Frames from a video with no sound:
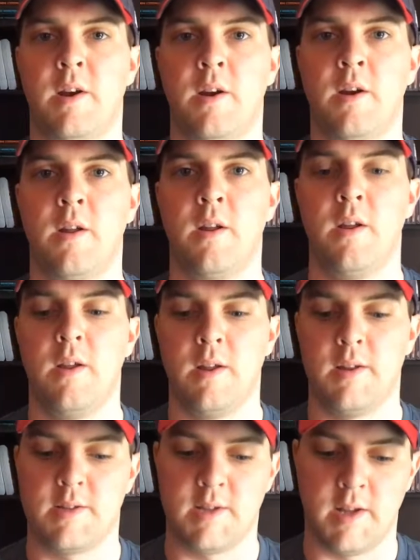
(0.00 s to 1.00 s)
there
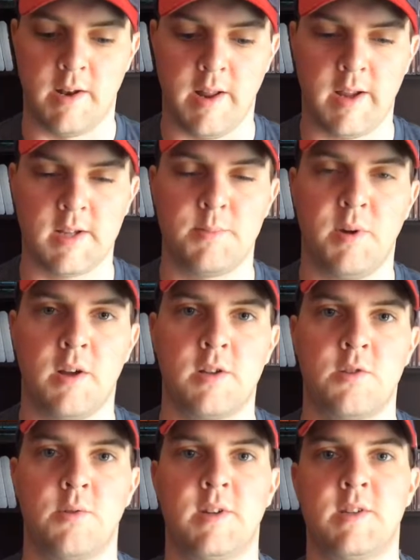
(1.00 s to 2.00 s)
that said
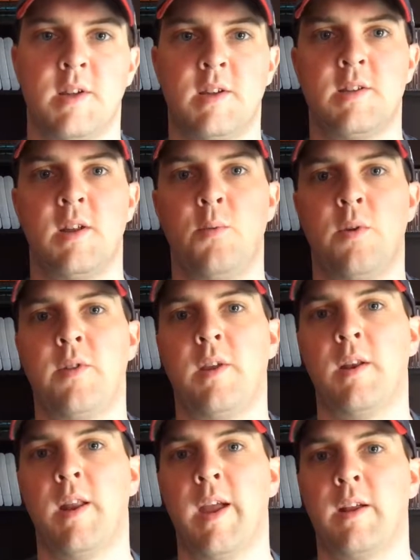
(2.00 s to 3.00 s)
Xbox 360 with
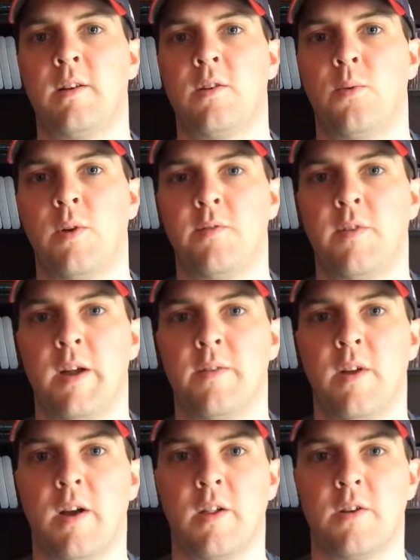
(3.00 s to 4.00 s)
Kinect,
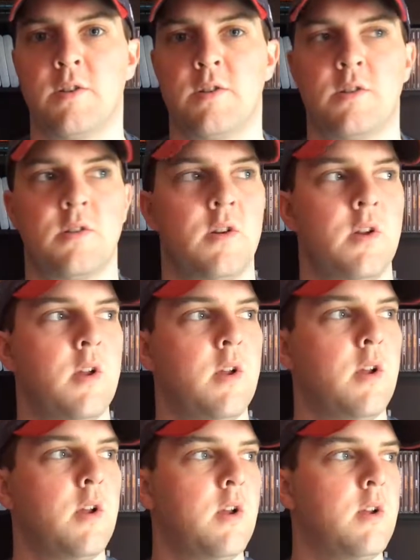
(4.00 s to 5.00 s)
$25.
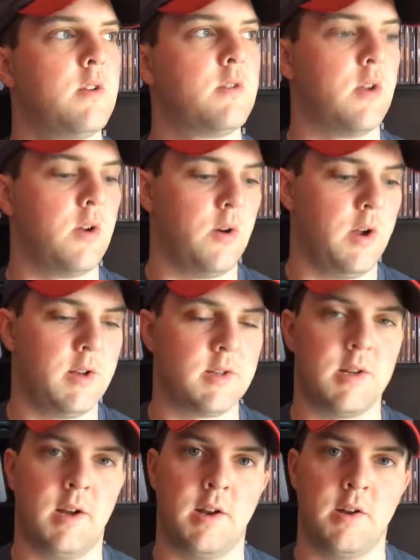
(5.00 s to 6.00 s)
So I
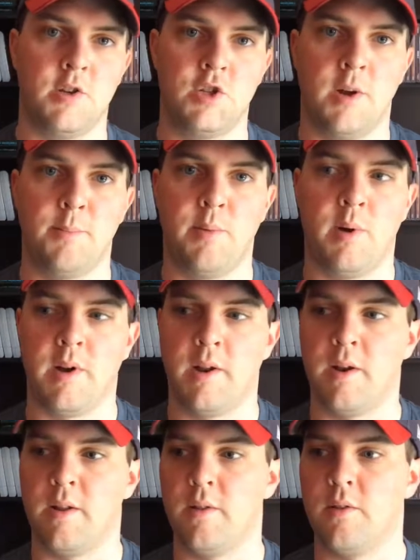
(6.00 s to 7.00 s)
decided to jump on
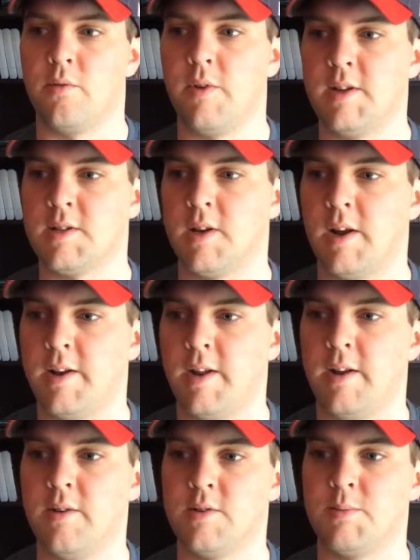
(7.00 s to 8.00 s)
it. The reason I
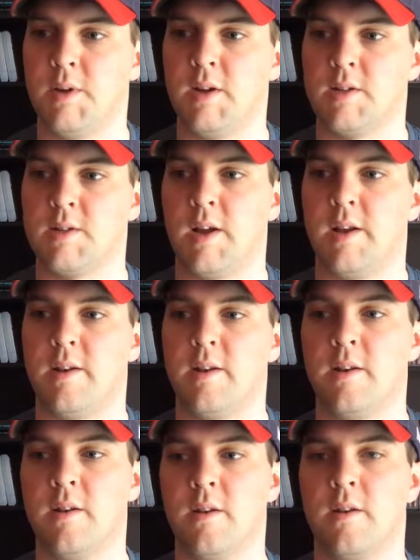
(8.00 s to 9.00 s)
did is because I
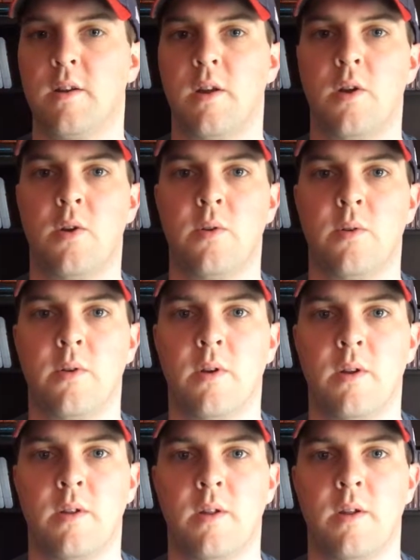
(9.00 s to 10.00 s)
didn't
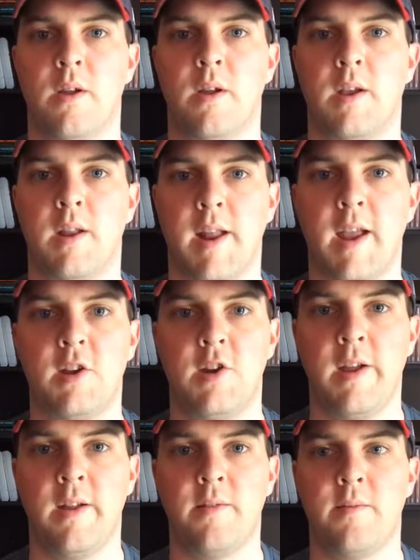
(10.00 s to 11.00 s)
own
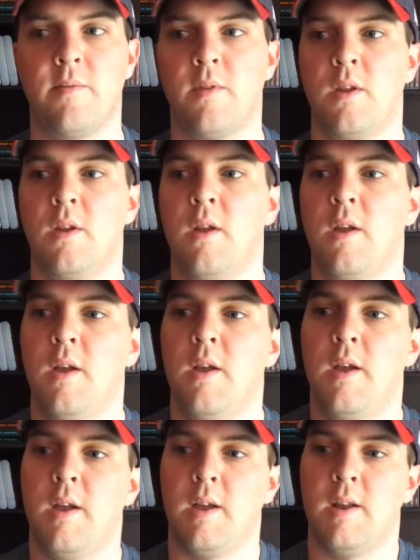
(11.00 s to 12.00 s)
Kinect yet.
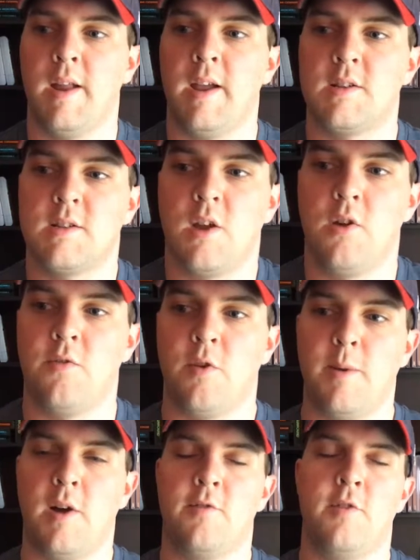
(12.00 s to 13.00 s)
And Kinects go
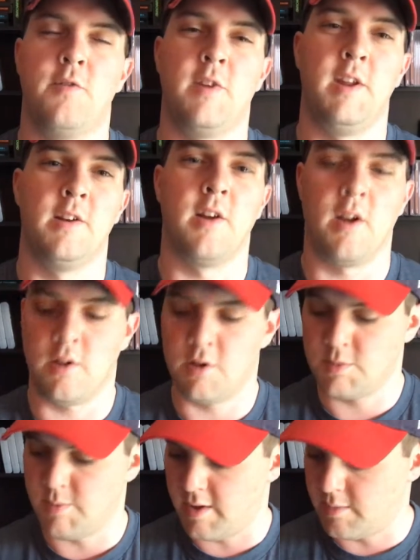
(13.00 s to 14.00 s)
for about $15